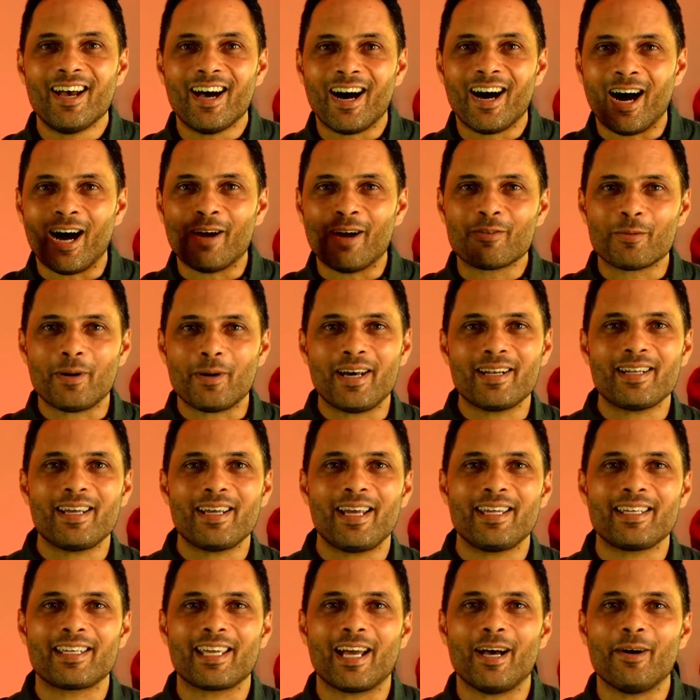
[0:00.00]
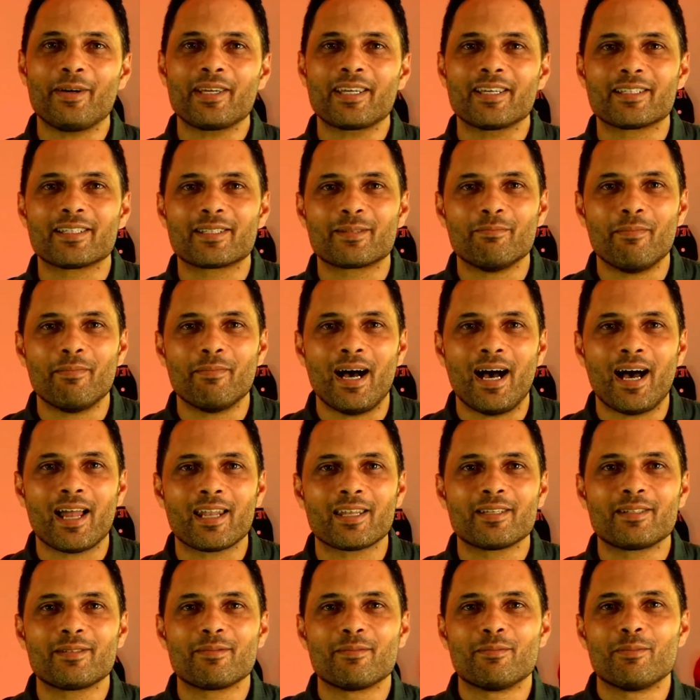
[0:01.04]
Hi everyone, how you going? It's
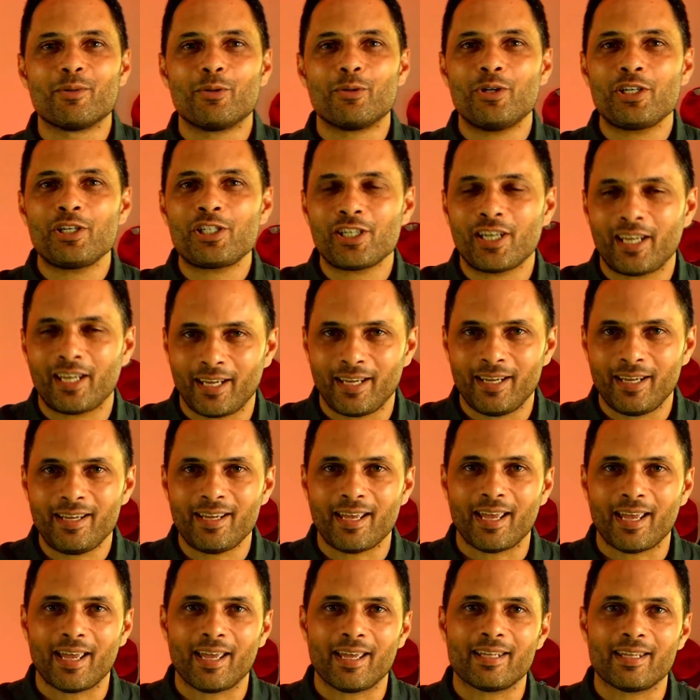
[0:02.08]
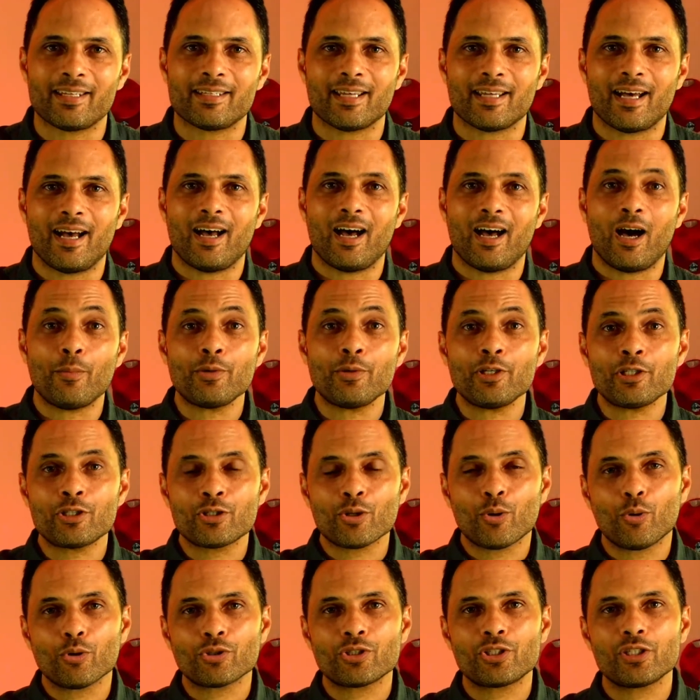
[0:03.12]
Marlon Marescia here, and uh, I want to
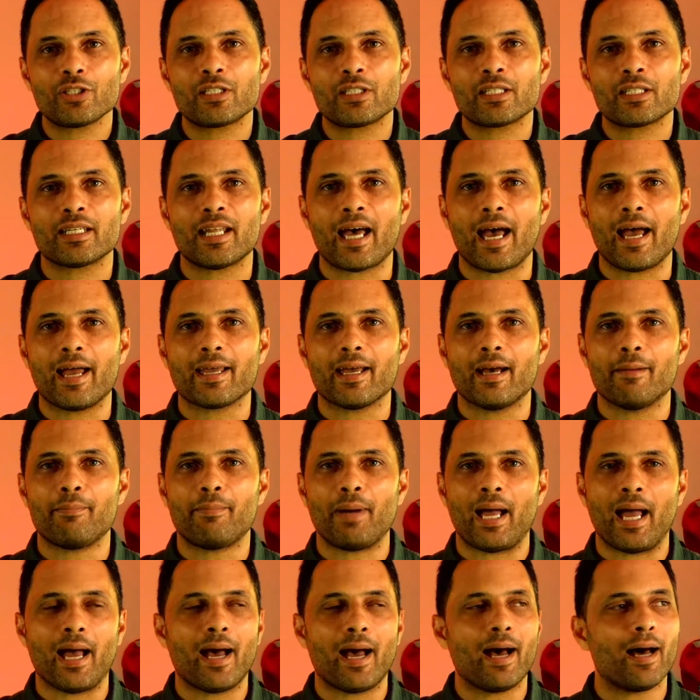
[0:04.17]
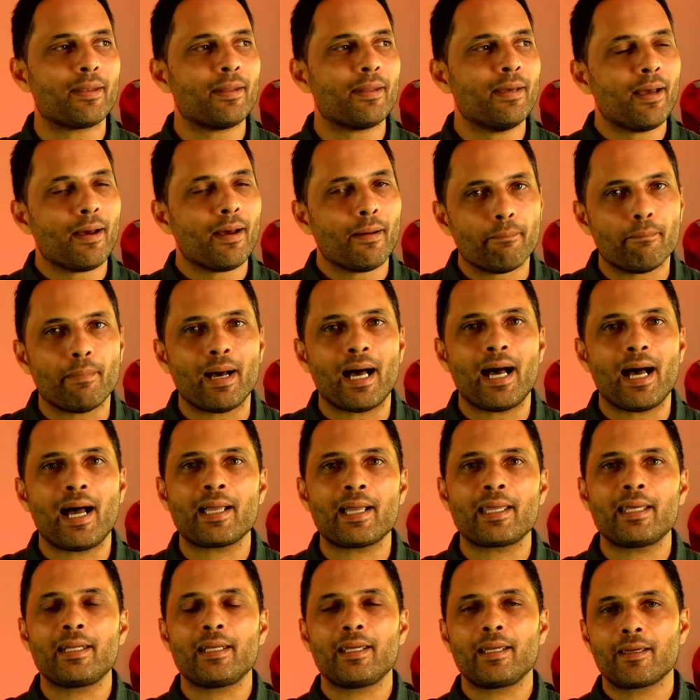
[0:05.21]
talk to you today about
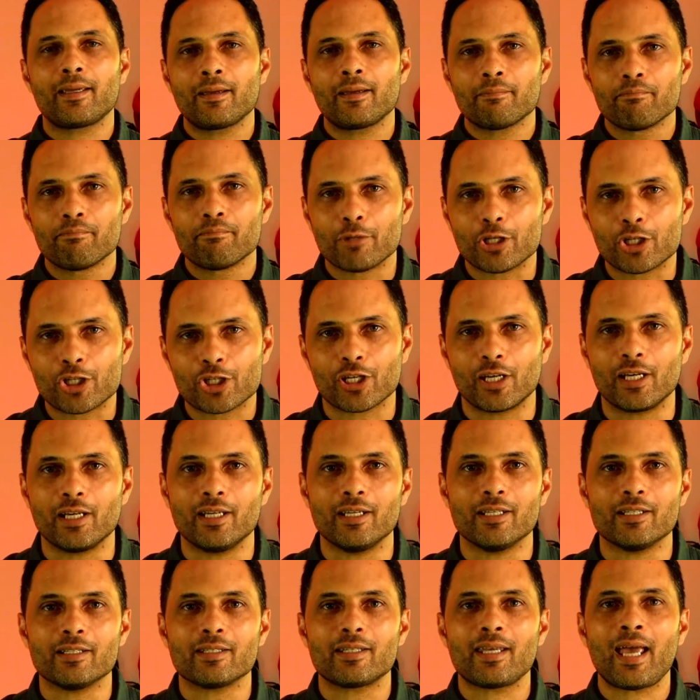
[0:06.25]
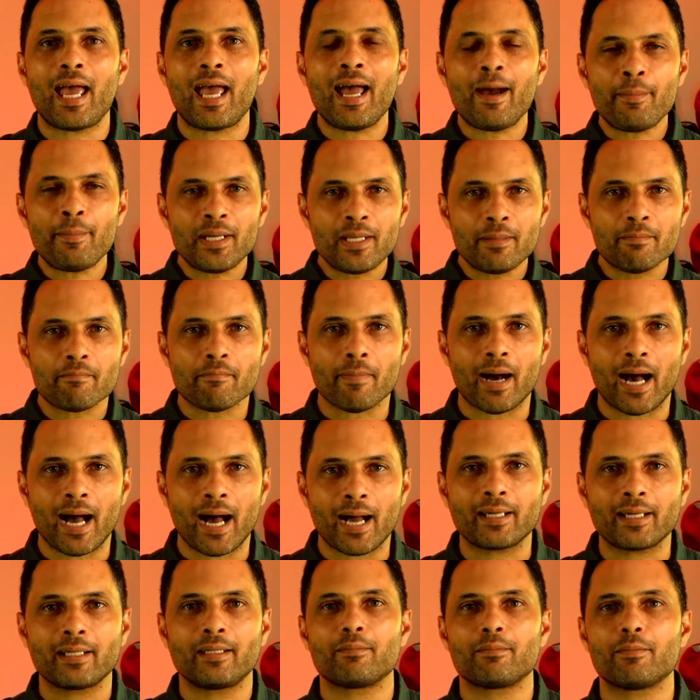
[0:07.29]
marketing machines. How many
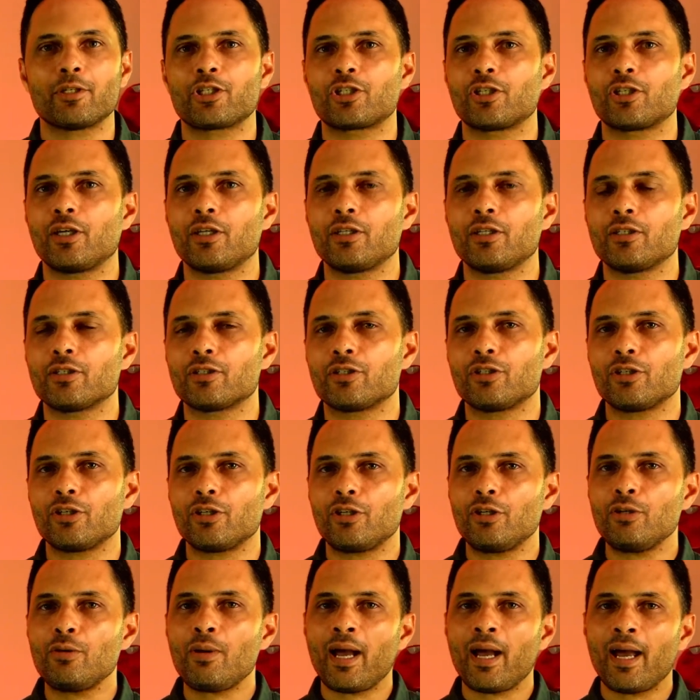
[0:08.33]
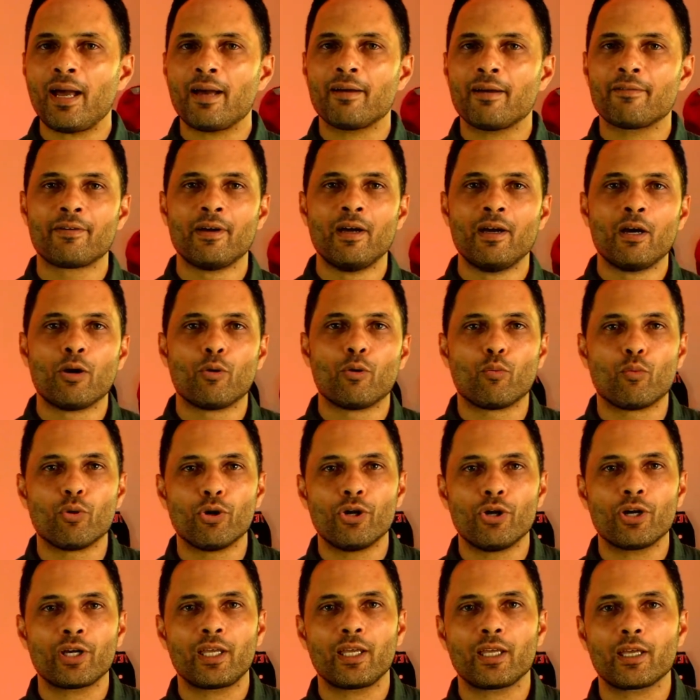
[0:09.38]
marketing machines do you have
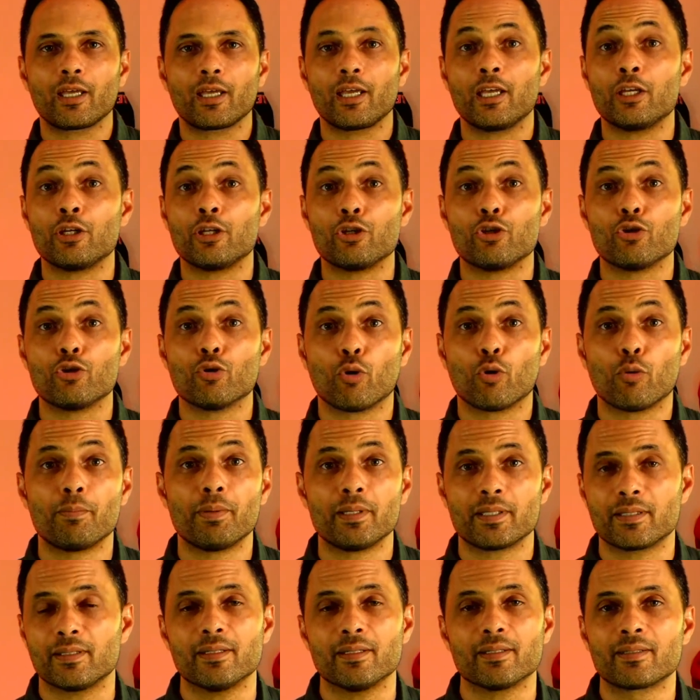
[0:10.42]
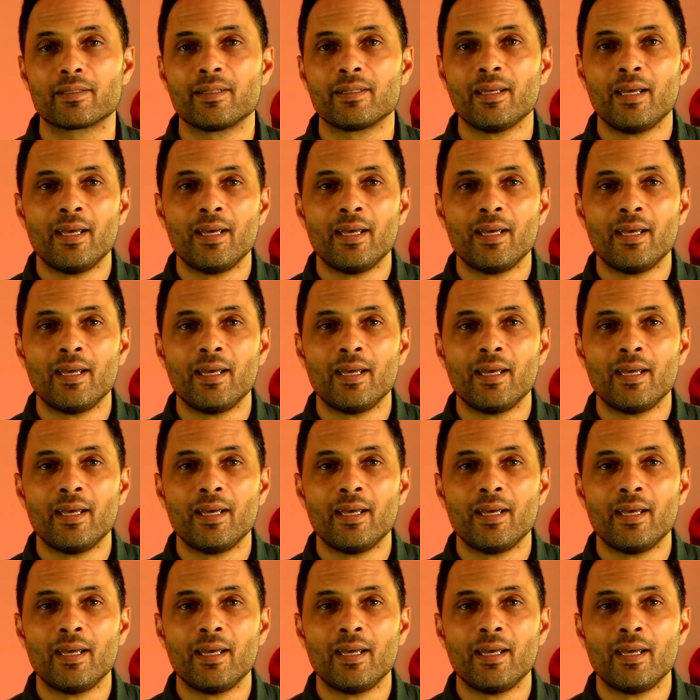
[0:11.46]
working in your business?